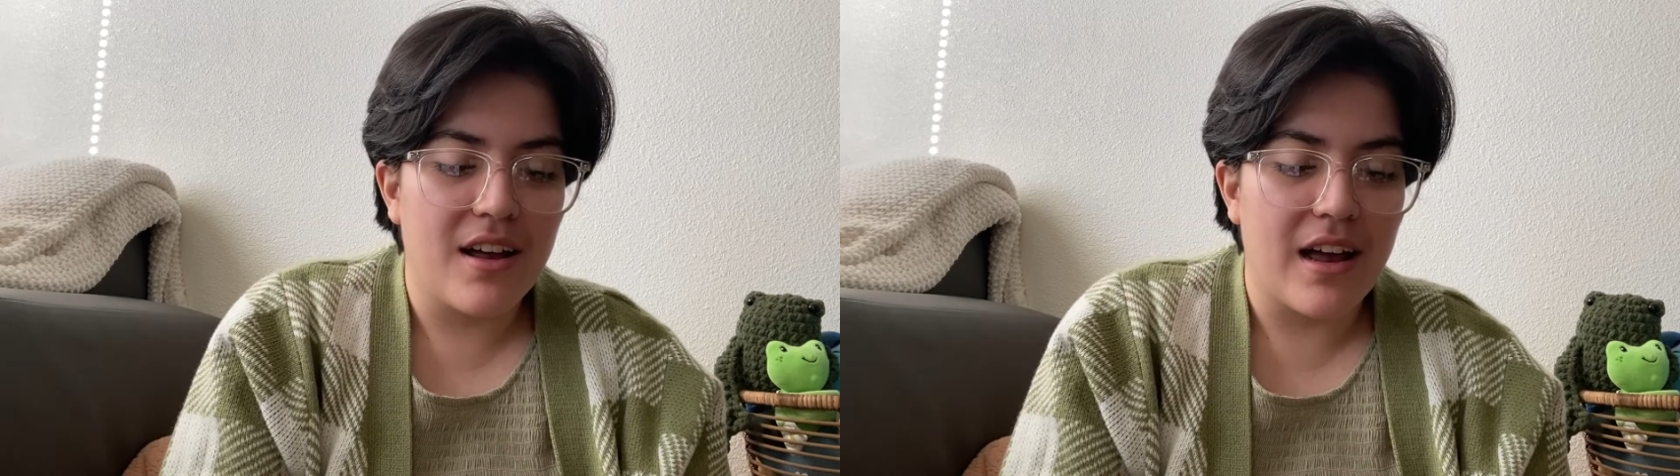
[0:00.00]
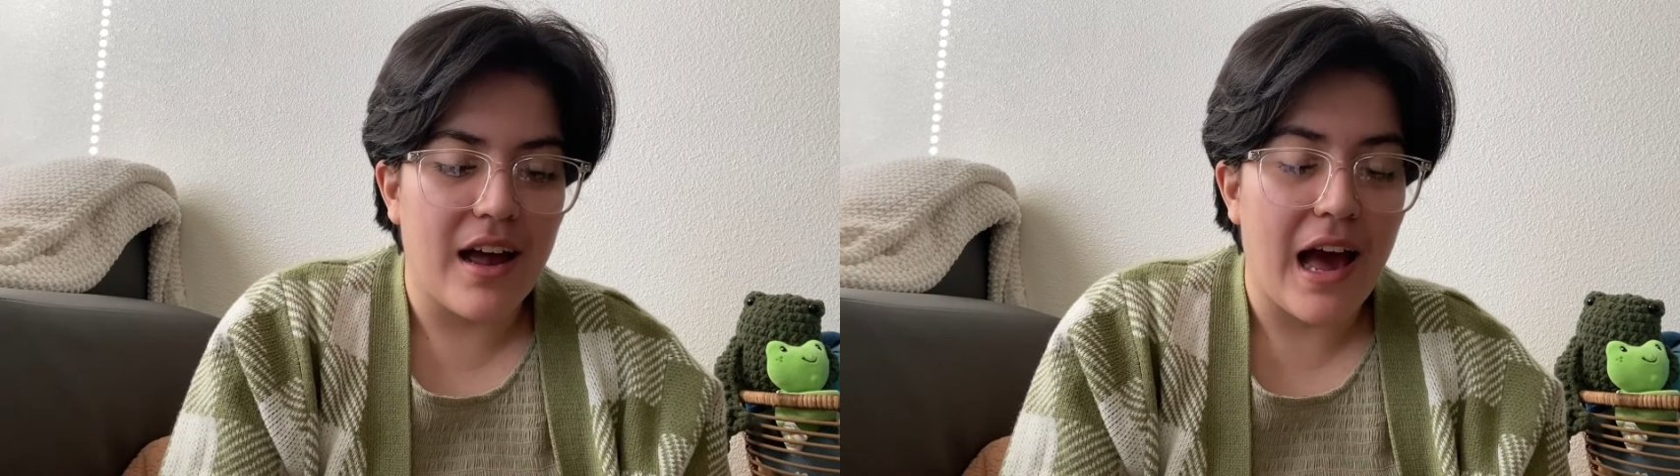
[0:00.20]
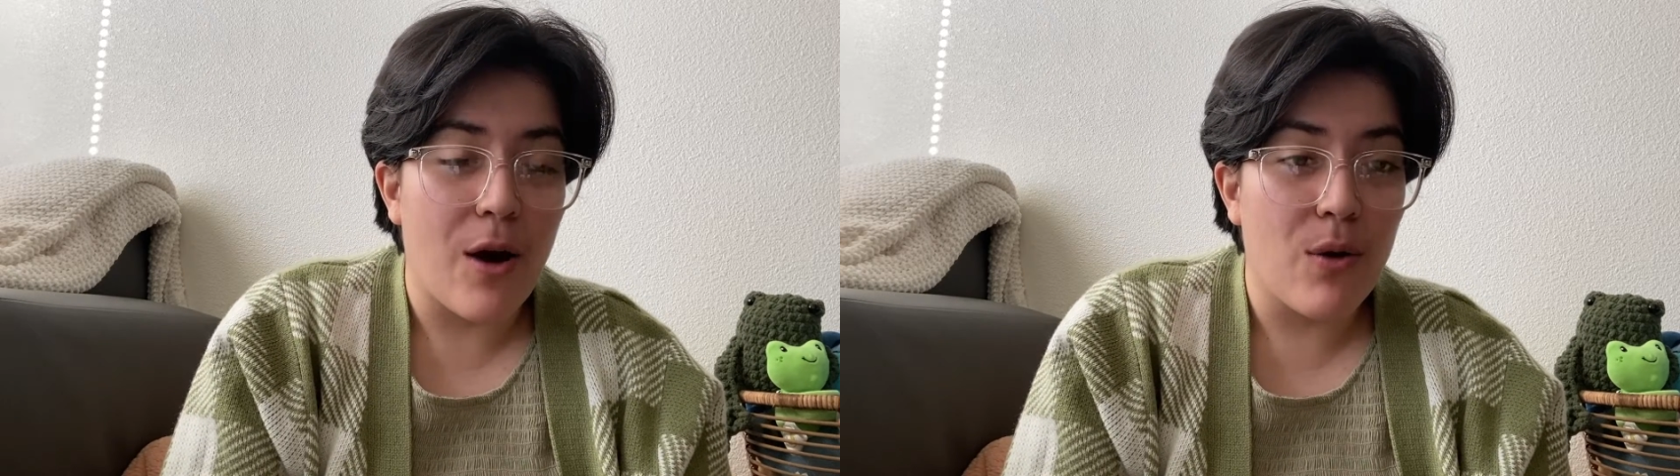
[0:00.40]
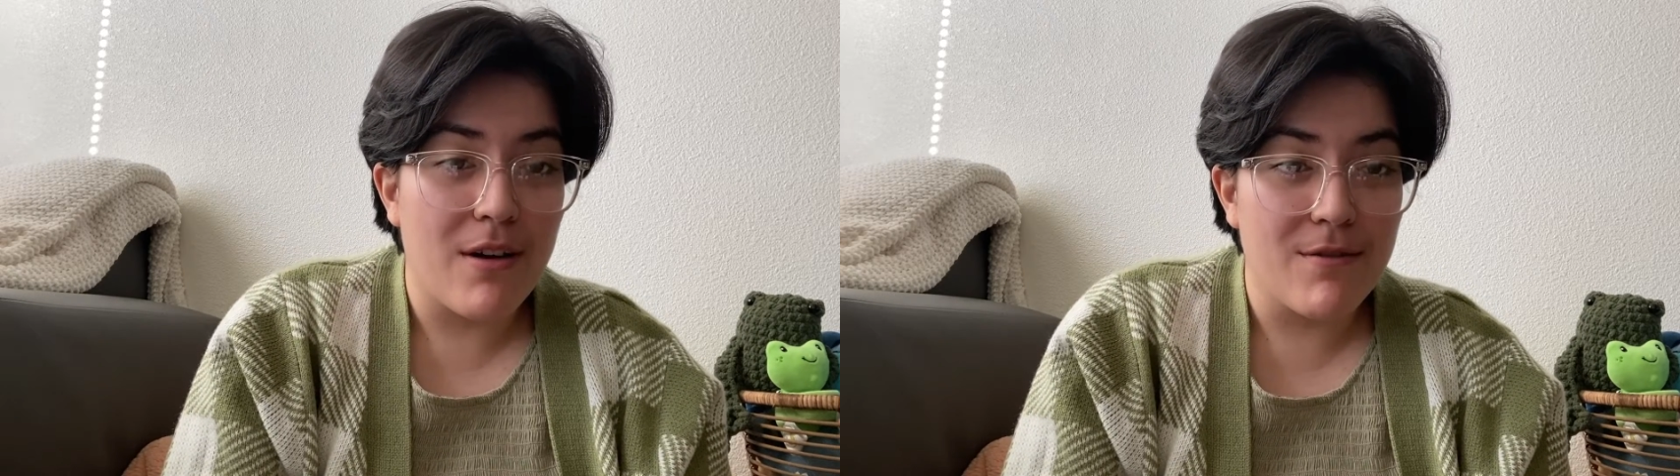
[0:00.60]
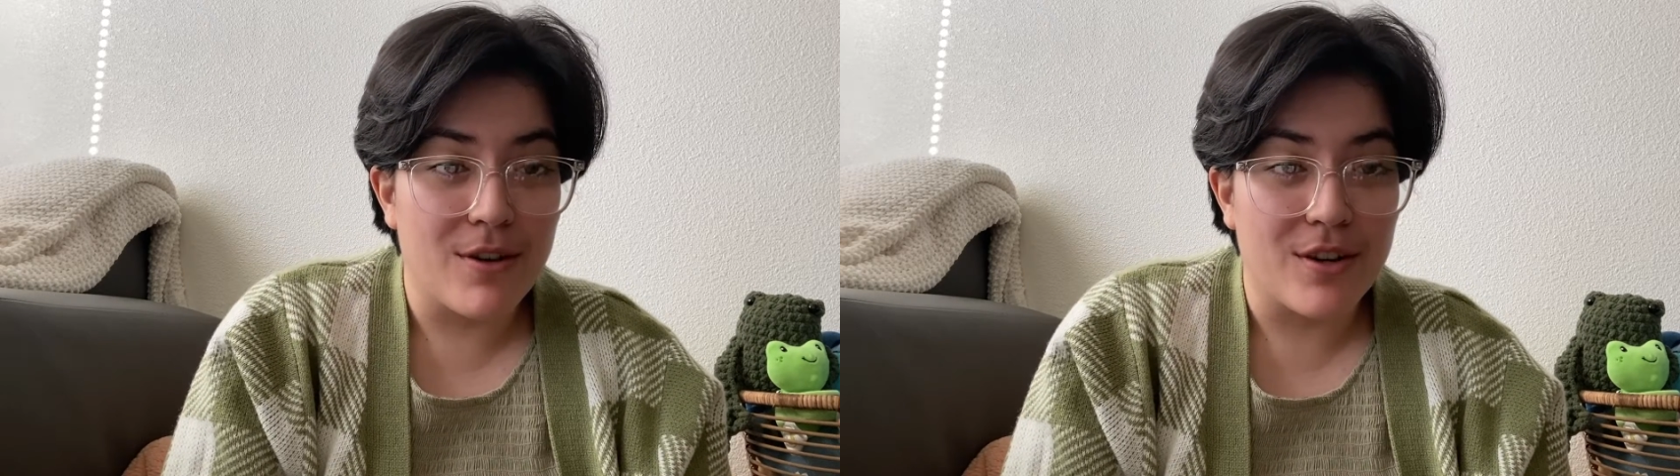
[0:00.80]

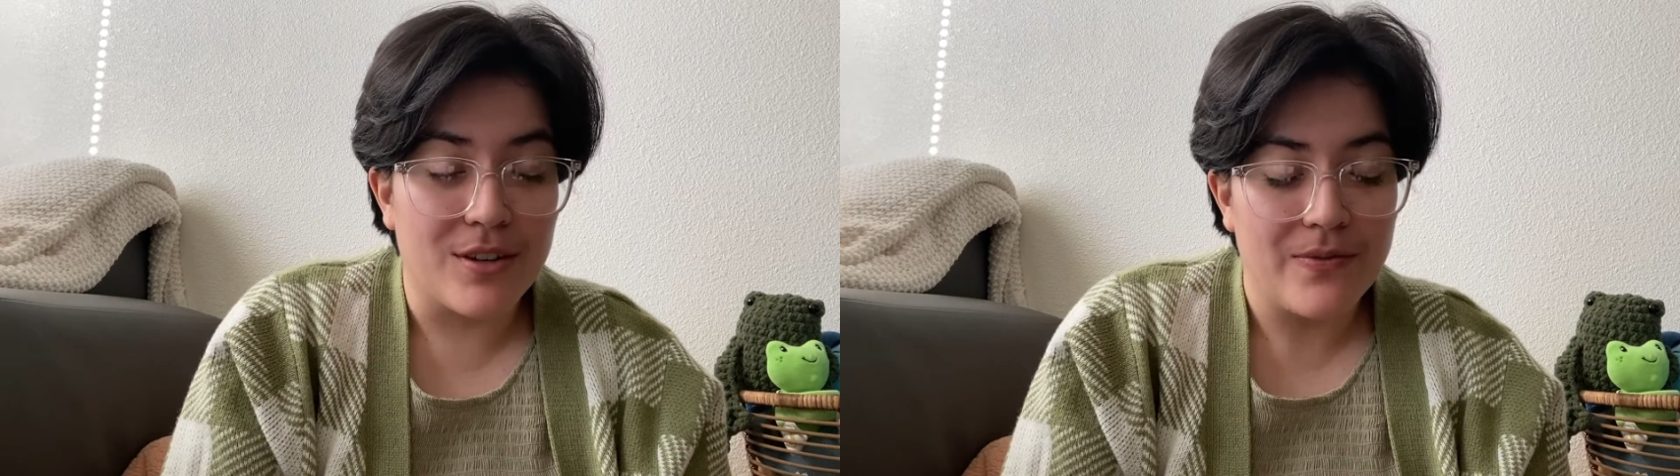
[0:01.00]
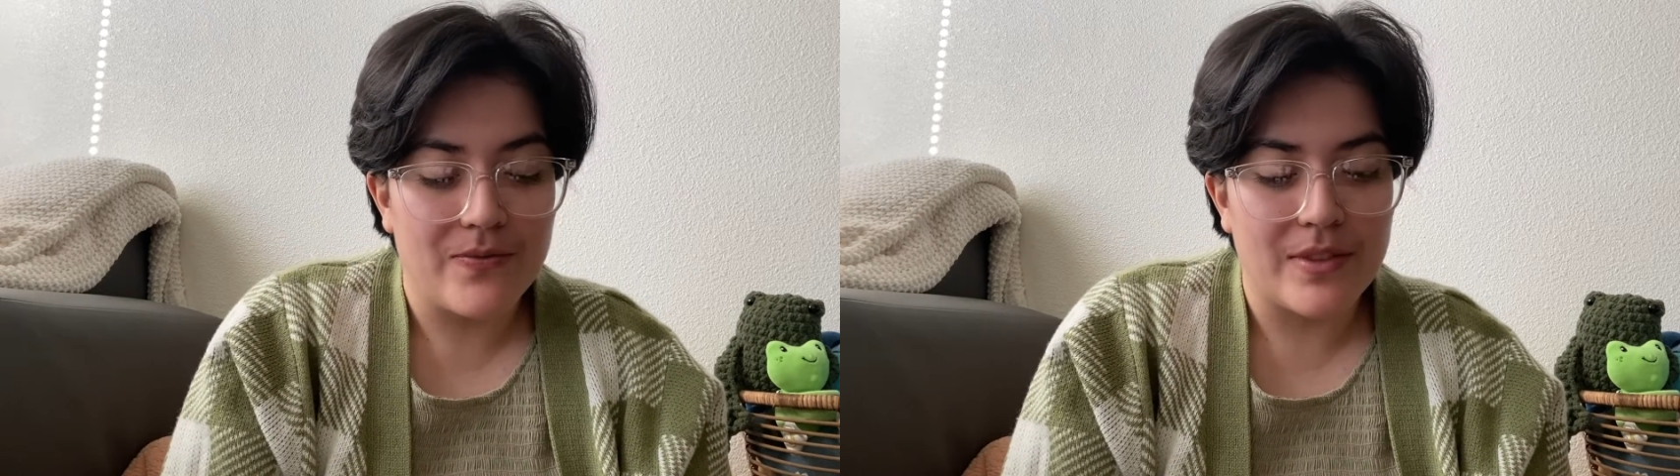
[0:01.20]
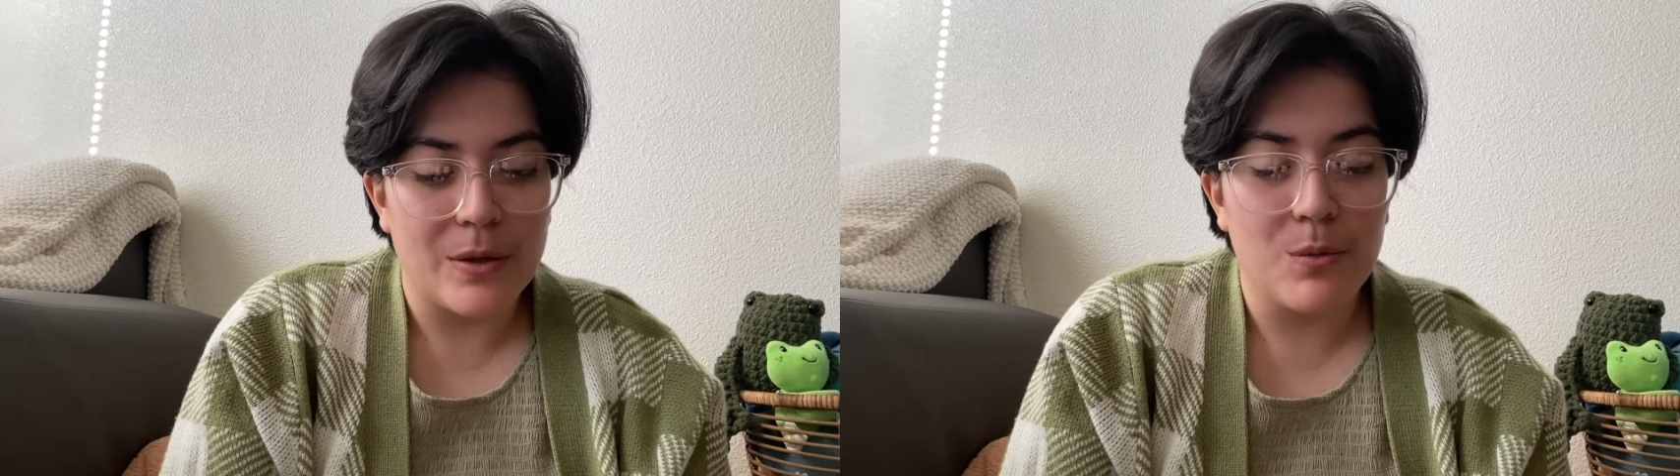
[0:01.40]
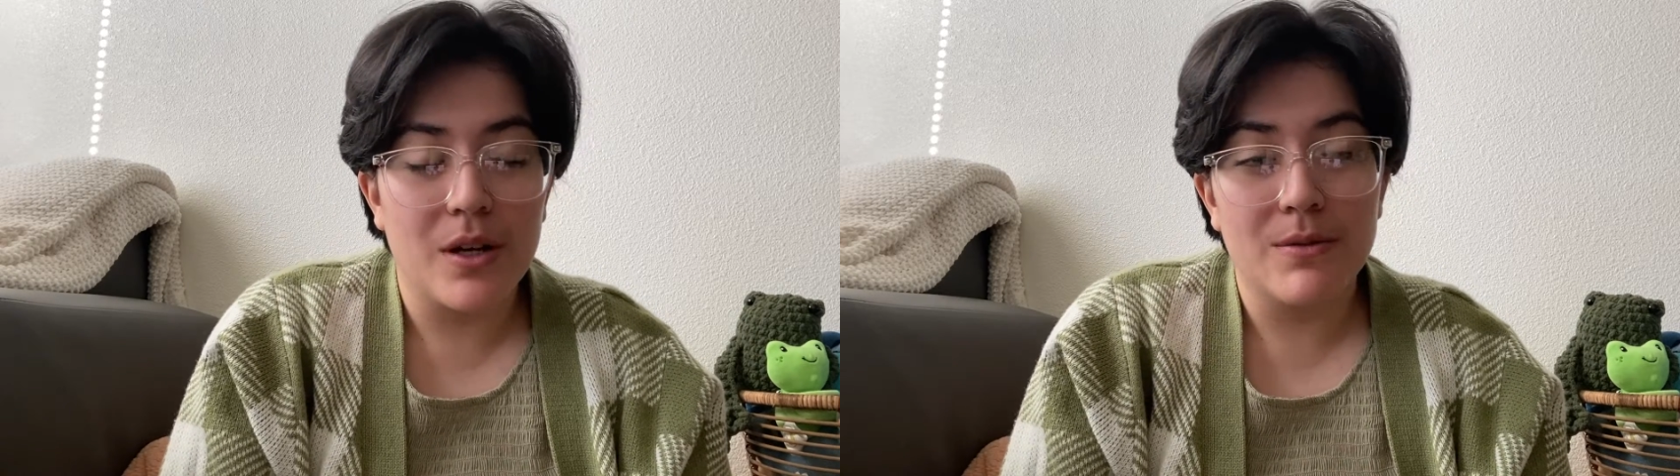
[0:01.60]
However, when